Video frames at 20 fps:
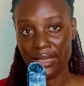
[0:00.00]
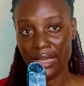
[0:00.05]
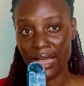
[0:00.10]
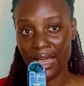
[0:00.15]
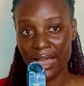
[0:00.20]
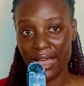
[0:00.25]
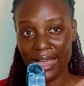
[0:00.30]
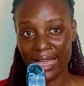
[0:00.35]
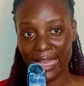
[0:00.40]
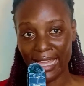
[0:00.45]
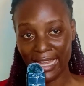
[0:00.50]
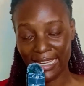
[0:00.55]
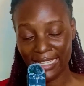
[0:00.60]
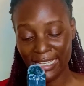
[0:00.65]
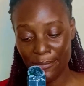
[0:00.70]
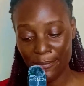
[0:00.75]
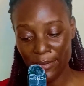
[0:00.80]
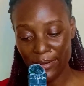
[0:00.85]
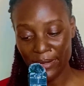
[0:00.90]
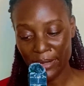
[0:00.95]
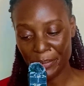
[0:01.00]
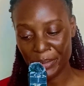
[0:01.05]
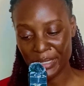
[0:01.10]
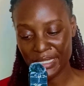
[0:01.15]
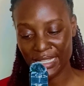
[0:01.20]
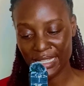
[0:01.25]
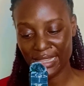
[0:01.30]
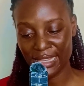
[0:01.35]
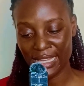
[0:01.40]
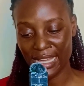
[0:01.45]
I'll keep on
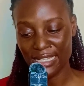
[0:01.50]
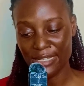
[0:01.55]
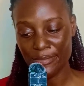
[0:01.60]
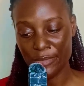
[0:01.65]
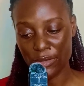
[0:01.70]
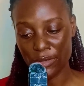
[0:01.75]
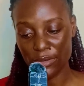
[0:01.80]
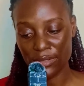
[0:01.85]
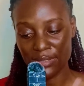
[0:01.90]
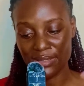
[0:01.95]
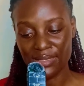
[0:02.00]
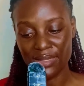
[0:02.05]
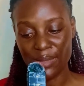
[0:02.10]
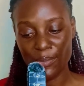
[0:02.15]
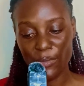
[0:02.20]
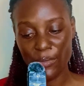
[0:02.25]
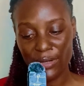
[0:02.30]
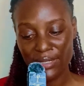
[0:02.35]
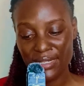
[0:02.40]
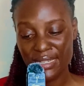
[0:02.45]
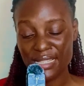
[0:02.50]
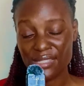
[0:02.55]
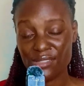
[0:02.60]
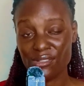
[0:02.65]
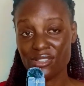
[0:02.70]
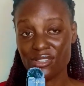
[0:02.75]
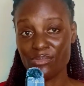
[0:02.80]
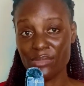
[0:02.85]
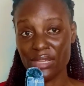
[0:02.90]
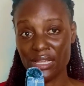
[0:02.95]
repeating that, because remote does
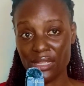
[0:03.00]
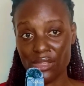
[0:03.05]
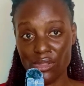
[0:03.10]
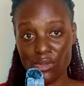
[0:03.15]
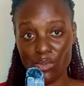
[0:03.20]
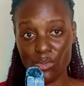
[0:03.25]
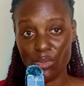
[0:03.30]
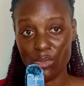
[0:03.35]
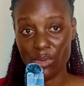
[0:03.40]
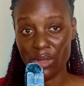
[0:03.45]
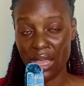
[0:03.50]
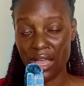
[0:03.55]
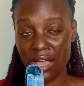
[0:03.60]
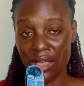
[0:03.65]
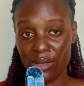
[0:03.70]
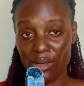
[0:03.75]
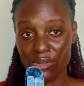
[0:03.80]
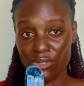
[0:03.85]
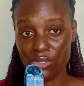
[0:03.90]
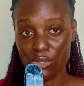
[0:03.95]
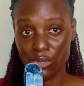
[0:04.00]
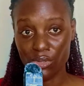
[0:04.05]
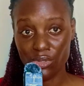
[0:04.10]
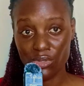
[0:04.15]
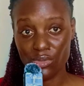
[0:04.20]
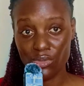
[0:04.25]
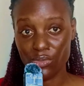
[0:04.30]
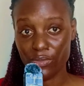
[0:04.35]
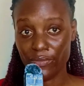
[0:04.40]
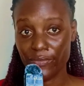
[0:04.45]
not make you to
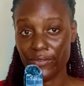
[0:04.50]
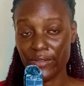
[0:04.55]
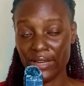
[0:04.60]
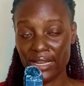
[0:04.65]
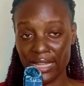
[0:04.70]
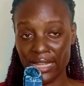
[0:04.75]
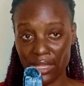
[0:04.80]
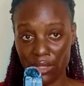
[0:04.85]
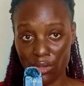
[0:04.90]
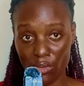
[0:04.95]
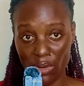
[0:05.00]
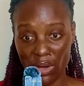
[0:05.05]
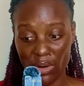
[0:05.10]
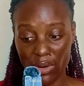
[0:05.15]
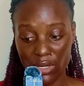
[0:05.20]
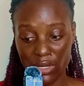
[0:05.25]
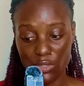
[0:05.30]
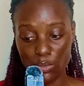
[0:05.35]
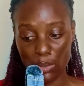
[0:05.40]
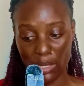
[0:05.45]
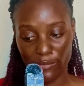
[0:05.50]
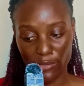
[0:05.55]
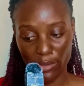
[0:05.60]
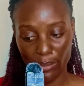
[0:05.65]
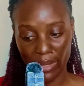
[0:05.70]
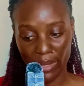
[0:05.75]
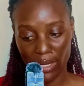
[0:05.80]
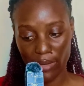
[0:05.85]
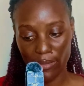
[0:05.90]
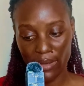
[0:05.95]
feel like you are going to work
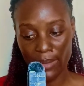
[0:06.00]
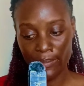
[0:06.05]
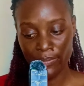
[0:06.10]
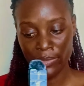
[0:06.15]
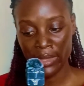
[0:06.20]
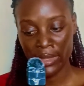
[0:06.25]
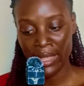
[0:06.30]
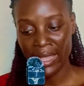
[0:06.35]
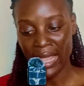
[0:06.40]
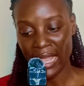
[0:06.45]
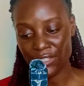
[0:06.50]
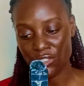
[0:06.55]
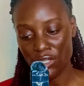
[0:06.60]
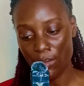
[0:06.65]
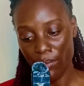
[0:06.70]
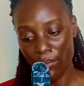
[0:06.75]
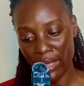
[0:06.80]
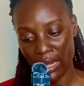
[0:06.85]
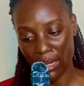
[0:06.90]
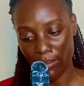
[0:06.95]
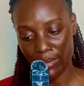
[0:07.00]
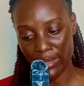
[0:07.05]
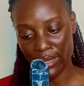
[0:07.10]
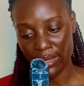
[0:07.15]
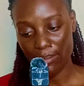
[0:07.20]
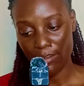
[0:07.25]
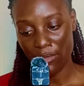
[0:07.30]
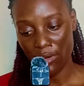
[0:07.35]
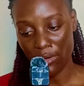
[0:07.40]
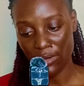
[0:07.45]
from anywhere. A job can be
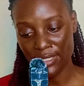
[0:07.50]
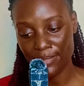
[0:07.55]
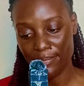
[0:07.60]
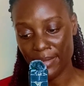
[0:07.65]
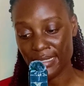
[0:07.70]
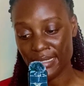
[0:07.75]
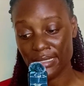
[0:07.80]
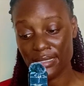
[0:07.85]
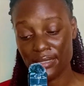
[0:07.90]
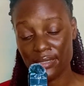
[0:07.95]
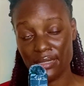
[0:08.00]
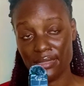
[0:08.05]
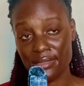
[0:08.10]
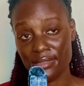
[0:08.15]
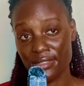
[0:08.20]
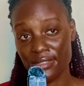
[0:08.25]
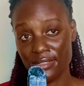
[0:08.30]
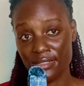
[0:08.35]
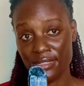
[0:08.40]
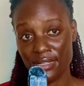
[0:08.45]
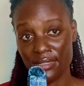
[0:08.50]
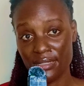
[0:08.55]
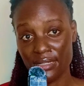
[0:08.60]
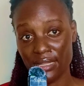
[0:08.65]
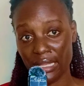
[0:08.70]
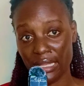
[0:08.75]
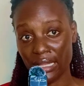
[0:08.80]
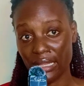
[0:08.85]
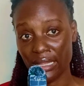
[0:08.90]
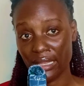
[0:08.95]
remote, but it's restricted
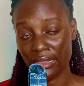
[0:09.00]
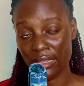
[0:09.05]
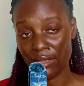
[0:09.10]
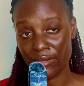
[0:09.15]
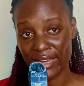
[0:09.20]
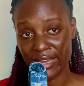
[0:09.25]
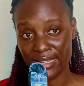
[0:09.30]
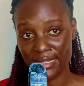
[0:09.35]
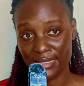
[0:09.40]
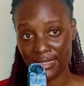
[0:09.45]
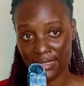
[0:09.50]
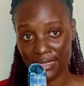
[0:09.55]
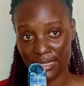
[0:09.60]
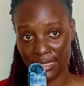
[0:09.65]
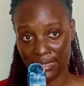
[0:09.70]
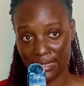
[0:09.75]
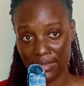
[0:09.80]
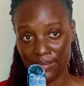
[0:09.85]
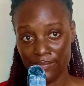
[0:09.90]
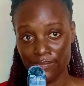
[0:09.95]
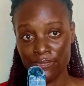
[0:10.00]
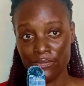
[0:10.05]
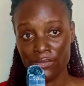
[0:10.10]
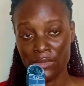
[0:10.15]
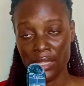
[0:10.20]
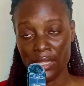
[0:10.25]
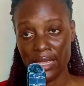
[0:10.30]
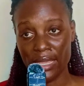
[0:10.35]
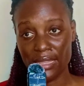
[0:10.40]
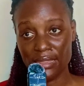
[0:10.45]
in the United States.
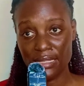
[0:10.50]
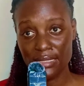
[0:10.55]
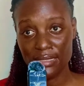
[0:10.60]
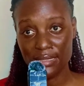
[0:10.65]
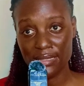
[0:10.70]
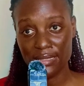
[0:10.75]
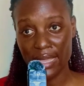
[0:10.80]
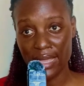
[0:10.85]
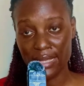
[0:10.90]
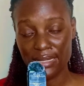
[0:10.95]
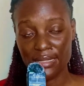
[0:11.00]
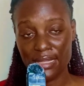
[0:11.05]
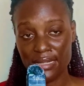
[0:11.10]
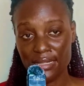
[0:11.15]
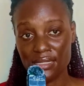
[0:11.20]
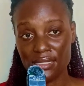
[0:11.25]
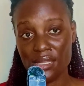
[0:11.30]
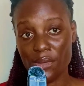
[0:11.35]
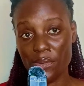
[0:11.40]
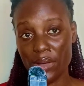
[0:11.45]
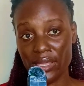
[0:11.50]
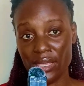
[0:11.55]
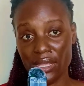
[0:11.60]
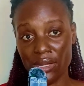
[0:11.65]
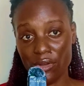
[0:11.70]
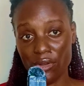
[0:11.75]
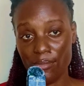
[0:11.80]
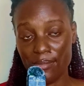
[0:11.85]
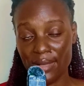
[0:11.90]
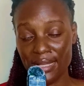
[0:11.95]
In this site, that is the
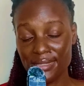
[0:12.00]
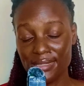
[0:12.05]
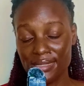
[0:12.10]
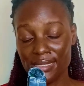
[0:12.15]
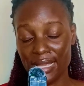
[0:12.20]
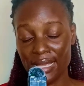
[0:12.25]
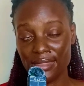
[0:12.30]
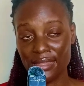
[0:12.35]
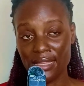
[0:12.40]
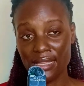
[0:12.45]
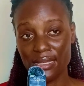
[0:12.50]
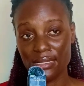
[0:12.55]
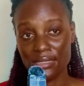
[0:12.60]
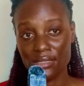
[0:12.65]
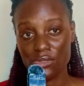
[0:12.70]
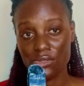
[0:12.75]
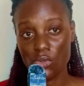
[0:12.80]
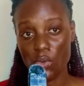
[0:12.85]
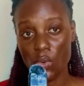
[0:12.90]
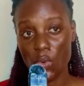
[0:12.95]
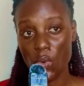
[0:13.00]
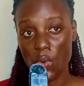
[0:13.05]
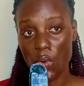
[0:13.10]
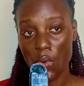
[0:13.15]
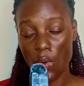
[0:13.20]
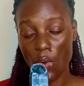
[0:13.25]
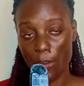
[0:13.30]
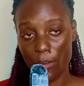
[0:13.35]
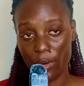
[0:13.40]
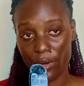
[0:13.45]
working nomads, I think it's so
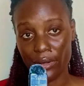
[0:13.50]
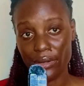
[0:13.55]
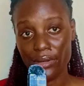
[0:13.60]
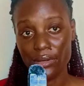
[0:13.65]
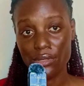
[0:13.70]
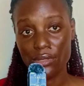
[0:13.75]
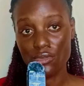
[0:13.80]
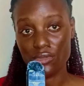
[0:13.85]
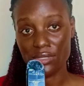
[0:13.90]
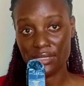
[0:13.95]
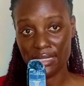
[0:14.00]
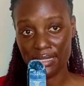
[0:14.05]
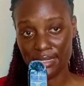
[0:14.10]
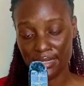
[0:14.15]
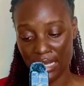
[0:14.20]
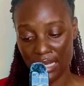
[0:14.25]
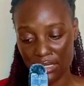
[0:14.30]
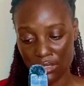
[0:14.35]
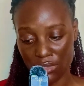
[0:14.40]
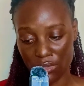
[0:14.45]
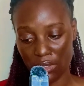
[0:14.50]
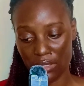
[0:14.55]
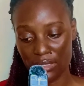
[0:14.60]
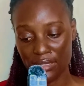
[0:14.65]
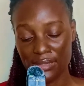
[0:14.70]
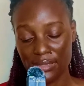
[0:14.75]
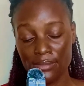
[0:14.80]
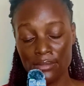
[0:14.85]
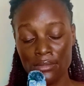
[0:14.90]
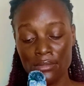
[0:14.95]
common to see such
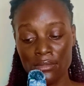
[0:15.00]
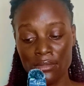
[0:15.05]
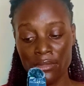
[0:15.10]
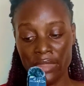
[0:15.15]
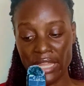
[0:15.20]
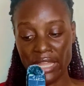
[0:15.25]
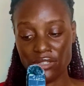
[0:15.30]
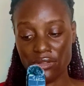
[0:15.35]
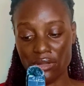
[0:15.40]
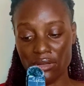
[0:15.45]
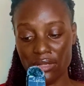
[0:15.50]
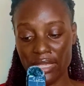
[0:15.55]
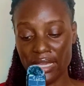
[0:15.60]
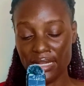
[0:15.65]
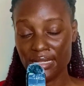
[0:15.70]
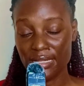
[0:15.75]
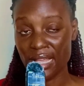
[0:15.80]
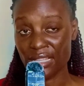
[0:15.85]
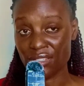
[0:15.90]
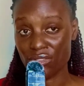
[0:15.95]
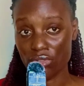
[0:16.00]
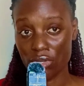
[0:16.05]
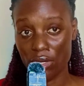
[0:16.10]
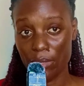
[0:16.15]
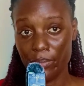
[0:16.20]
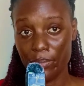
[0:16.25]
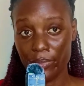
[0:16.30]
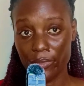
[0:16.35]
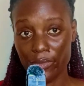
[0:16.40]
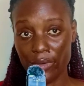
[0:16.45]
roles that you'll get a
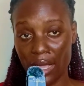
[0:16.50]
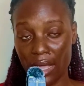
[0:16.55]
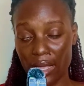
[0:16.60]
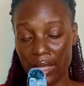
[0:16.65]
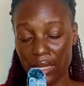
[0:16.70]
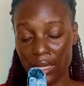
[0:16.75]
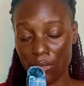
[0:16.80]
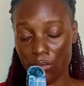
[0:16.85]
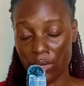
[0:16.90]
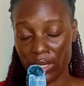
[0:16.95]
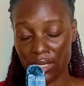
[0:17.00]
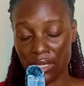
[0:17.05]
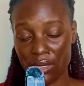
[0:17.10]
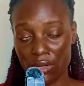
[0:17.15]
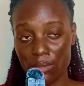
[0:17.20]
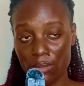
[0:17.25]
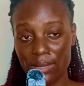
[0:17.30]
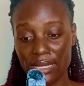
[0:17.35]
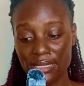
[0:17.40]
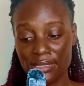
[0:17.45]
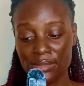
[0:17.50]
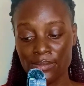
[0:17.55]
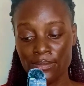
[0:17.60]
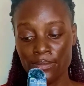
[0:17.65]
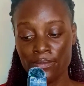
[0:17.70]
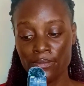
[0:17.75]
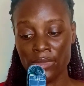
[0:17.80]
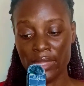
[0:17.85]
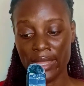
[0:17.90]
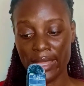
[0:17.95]
job in working nomads,
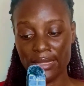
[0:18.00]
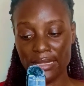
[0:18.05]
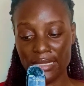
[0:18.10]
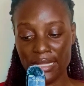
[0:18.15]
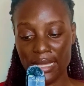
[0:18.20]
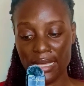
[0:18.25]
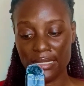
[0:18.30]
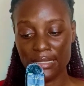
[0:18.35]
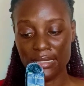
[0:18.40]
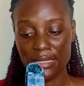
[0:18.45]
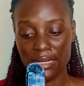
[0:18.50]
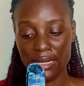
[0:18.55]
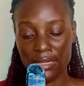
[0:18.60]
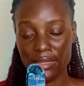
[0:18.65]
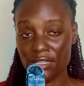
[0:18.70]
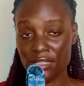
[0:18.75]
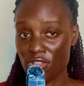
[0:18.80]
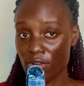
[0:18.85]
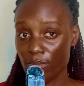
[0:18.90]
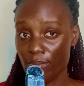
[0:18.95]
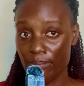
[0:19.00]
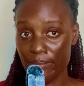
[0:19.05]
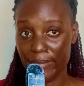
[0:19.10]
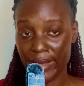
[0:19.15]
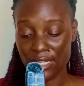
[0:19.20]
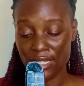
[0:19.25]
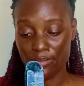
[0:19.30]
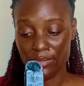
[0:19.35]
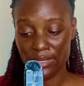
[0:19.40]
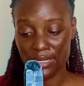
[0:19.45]
and then the job
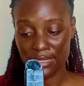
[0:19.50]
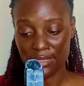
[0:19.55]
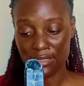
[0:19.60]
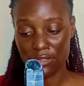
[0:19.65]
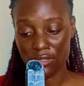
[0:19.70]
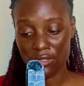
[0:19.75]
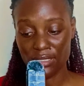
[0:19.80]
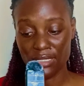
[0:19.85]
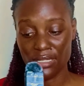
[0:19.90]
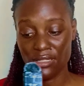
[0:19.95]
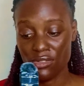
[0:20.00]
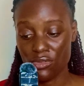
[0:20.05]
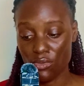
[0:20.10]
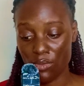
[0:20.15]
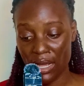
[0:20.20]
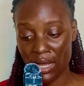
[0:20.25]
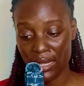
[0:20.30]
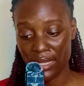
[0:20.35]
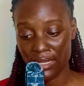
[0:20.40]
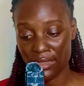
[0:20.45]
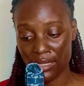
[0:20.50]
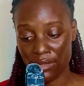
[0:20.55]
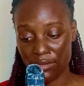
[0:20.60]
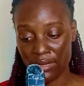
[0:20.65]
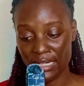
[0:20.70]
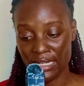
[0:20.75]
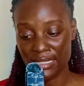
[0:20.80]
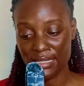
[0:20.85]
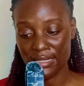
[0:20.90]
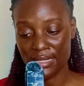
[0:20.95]
might be restricted to work in the
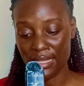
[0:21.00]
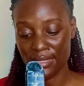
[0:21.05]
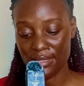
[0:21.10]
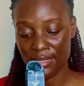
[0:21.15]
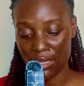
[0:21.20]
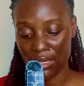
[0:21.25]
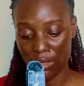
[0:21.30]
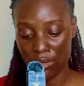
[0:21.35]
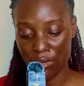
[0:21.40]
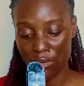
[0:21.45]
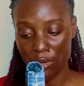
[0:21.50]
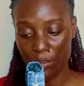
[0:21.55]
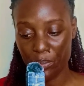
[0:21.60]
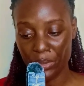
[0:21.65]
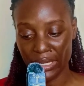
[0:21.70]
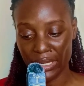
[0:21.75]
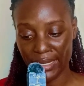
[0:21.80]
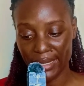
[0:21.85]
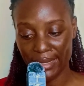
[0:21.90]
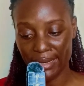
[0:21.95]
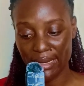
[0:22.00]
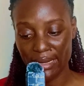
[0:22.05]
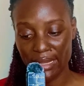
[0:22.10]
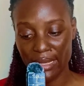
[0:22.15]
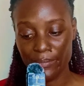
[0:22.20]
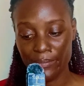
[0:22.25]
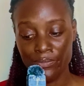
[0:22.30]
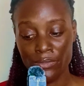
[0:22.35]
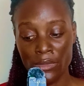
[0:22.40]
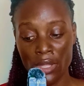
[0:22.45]
United States, in Europe, in
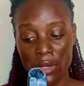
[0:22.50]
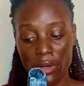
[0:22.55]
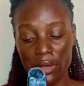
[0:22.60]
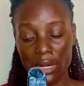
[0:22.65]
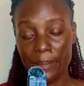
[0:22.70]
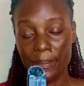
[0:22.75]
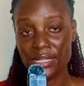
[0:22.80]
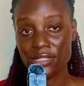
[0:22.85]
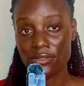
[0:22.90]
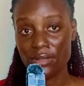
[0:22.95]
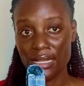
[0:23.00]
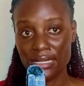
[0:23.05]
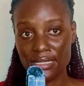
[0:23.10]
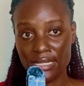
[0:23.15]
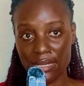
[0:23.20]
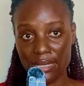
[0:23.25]
Canada, for a particular